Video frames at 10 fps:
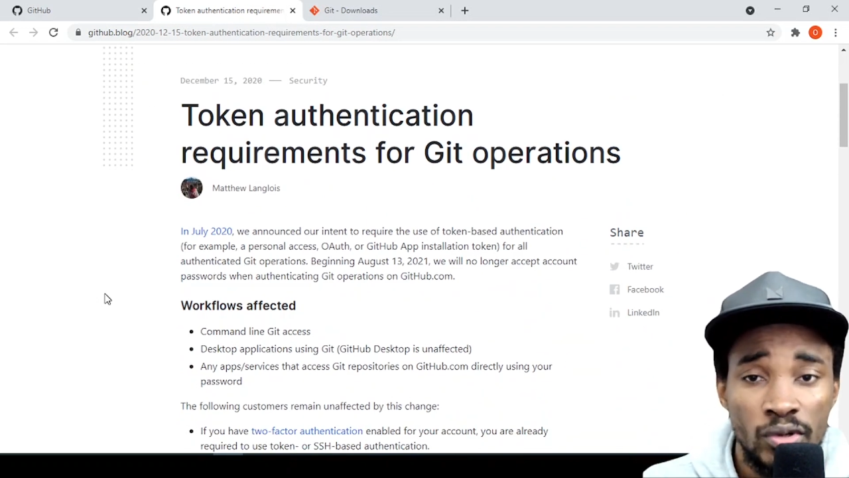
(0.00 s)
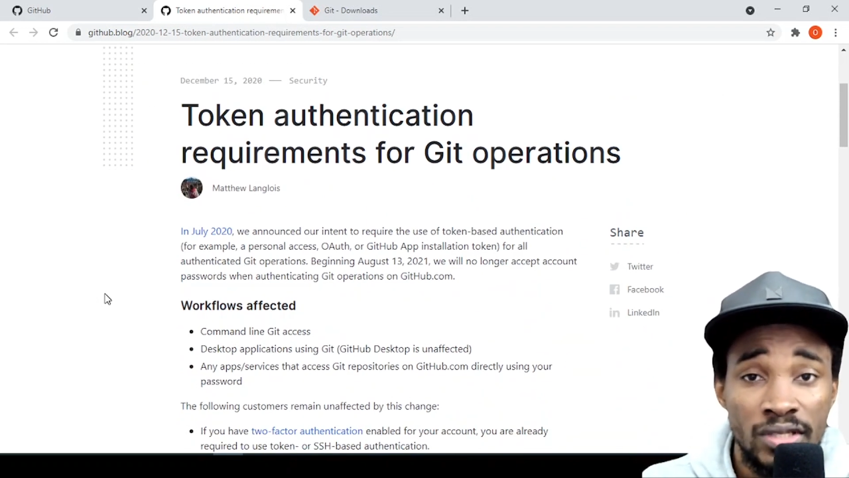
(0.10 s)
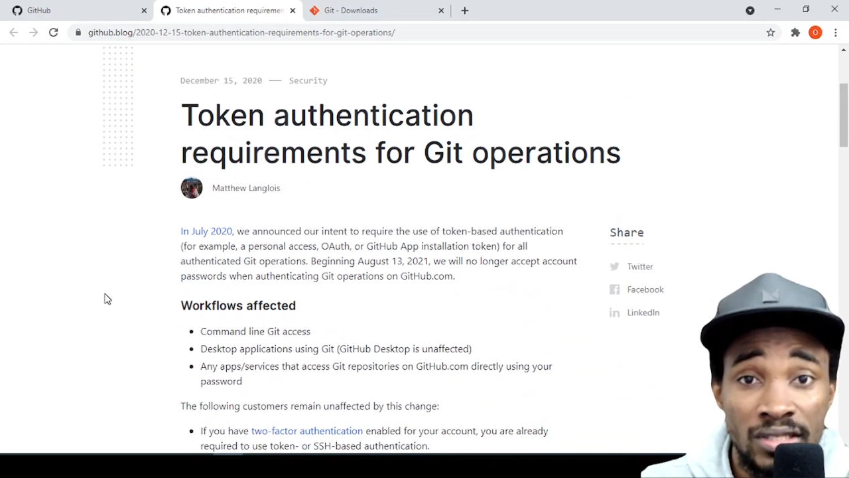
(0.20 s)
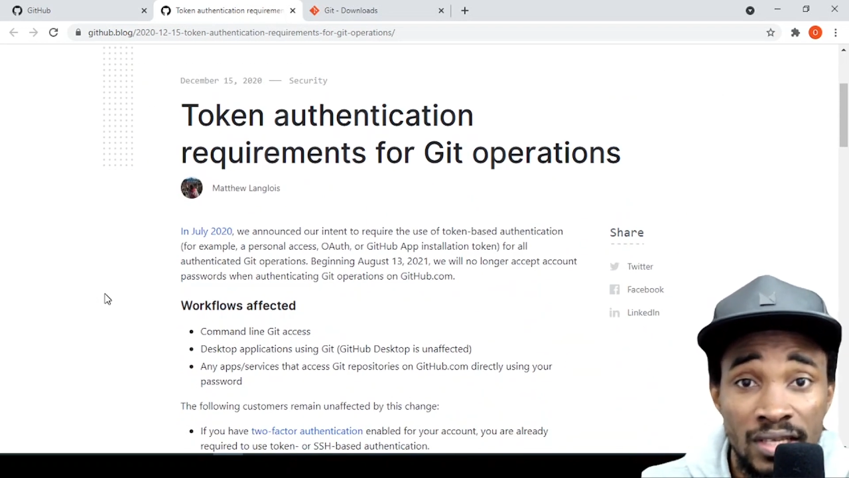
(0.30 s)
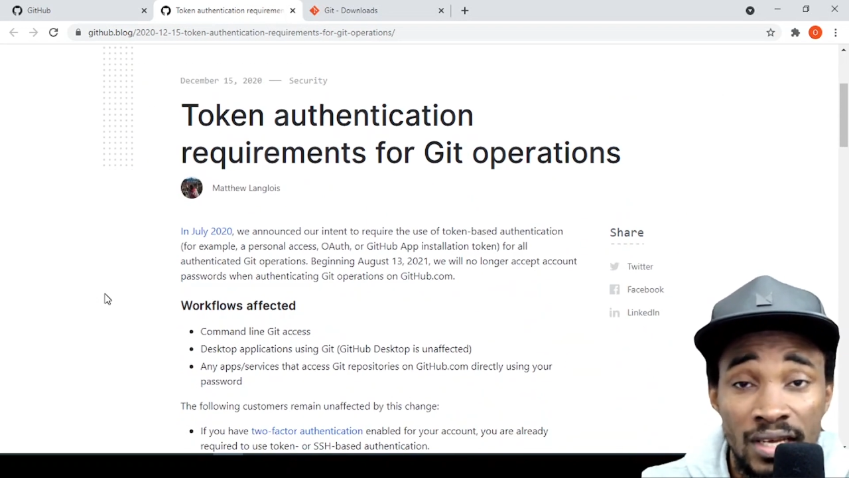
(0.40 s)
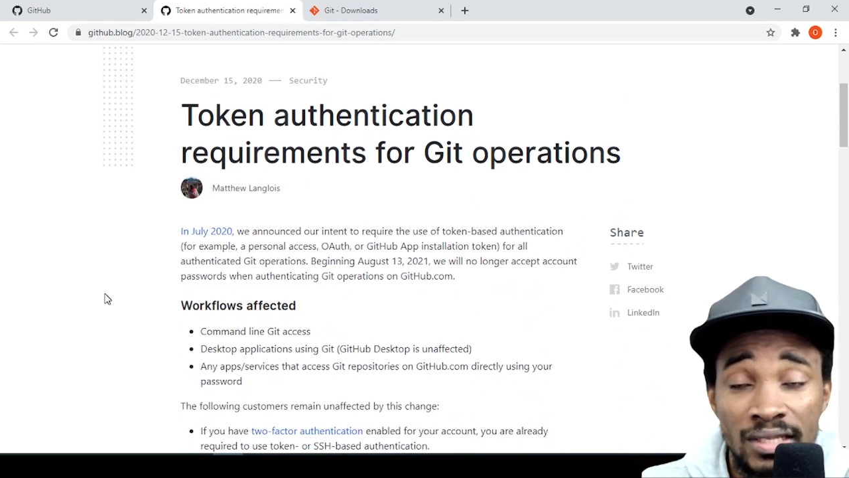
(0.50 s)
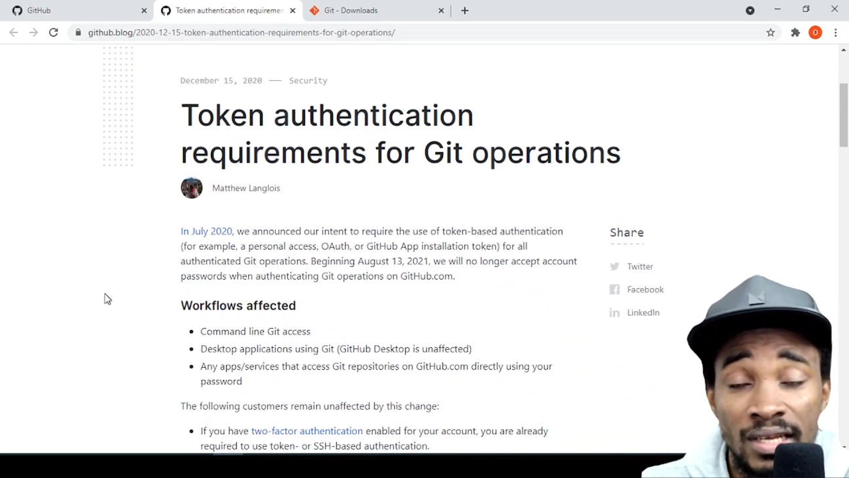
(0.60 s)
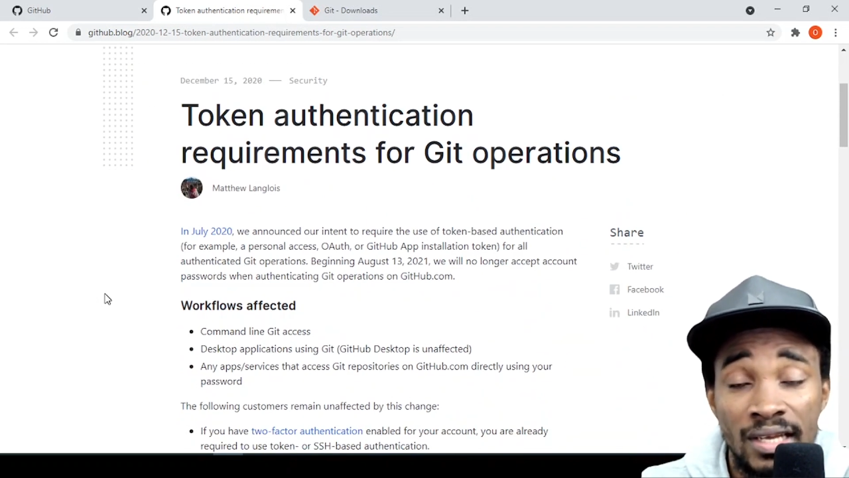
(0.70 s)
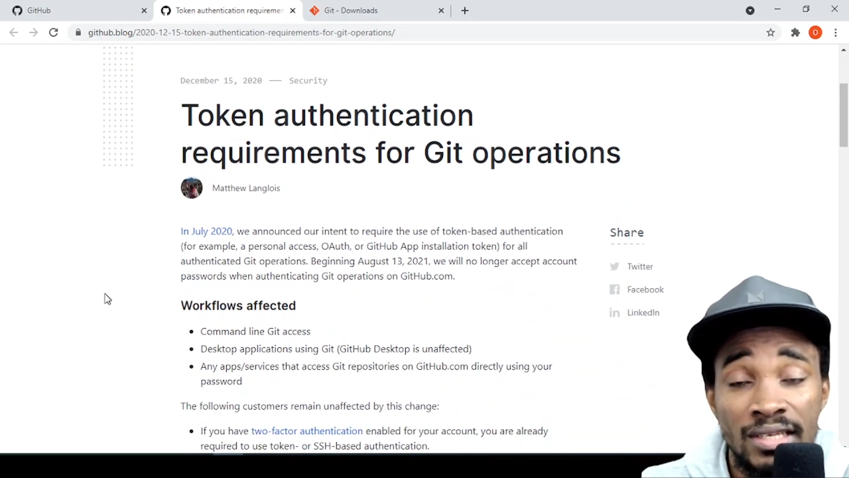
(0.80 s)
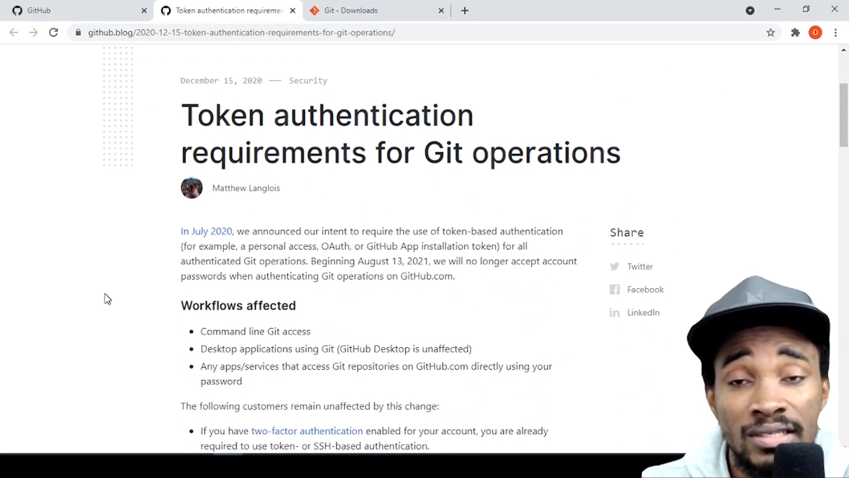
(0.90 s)
to authenticate
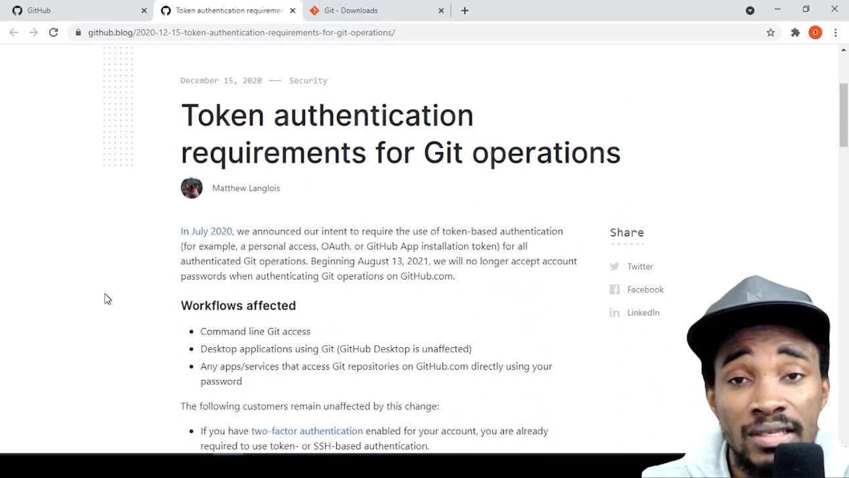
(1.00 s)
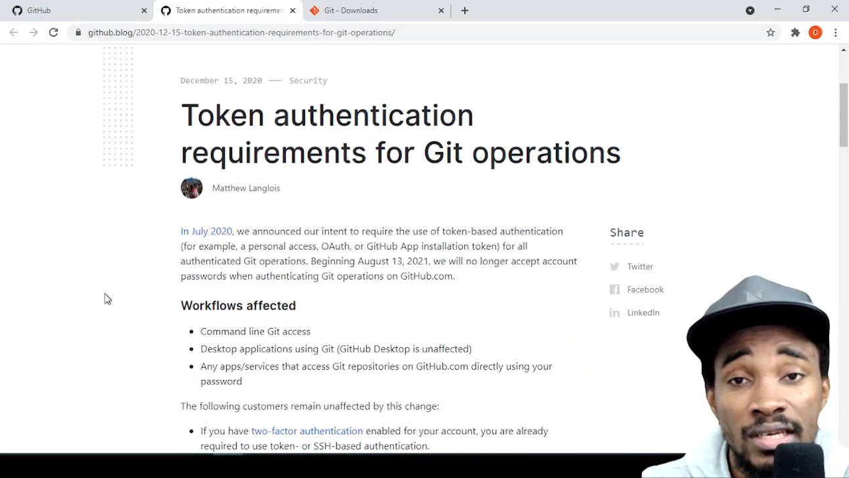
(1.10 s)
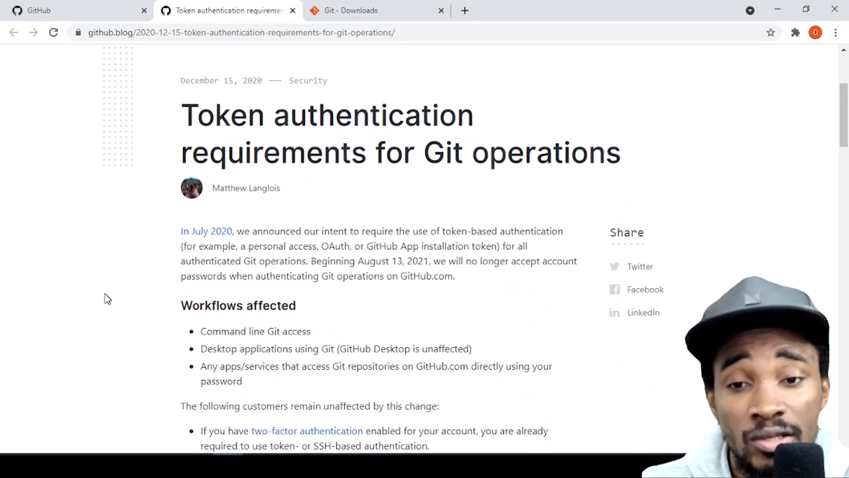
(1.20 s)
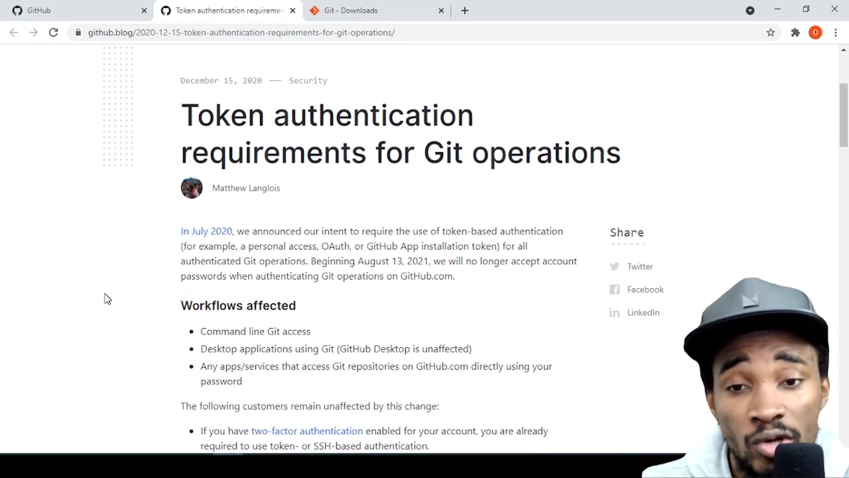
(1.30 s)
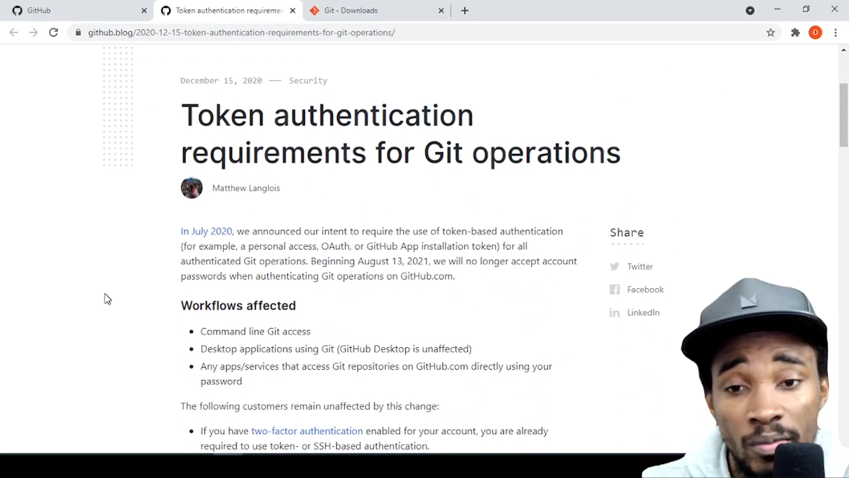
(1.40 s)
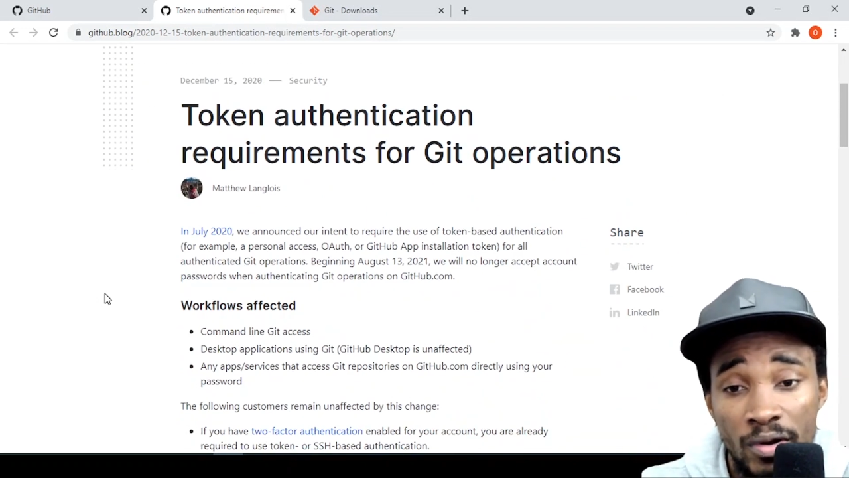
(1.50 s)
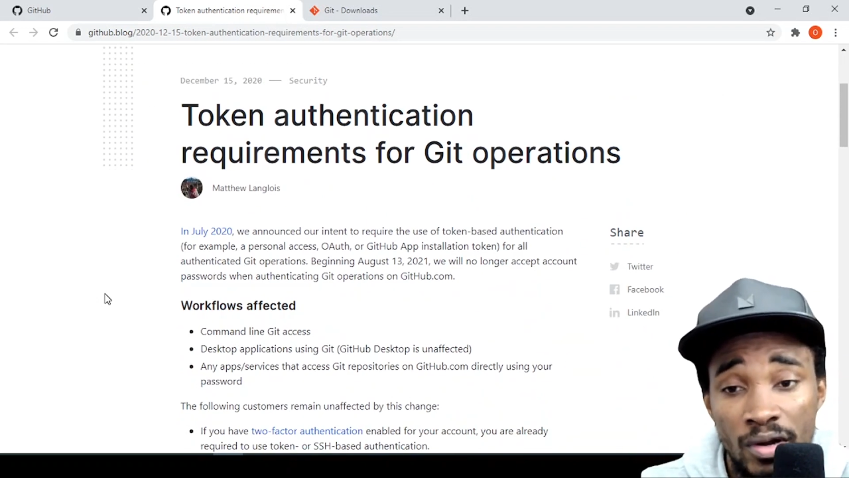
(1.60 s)
against GitHub.